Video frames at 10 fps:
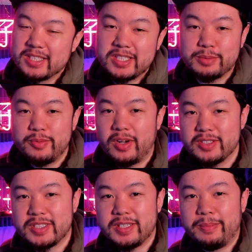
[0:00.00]
So let's move
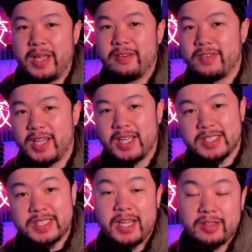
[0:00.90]
on to the main event
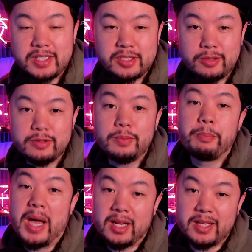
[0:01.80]
and see how these two
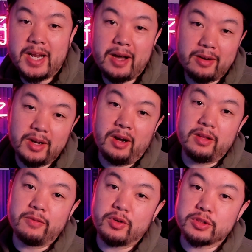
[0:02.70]
battle it out
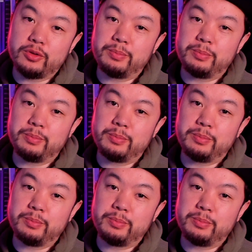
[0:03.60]
on the virtual